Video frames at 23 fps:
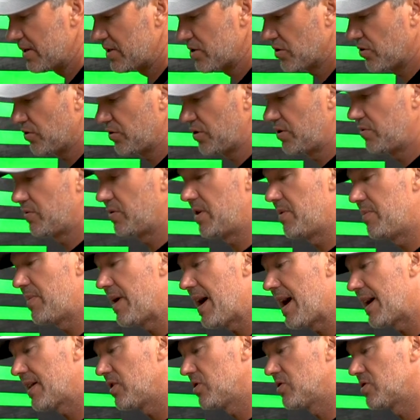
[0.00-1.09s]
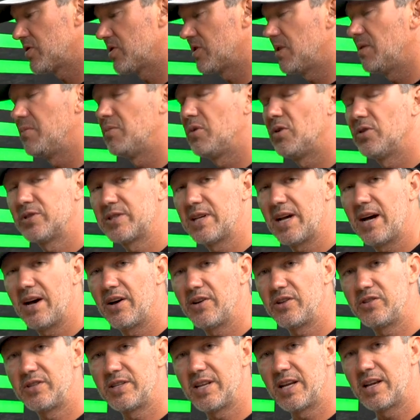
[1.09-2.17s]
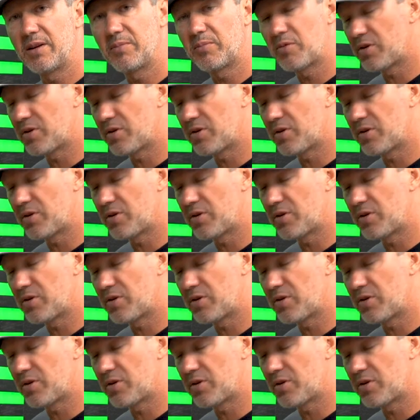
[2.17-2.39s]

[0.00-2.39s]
I told you when you back those limb bolts out, you take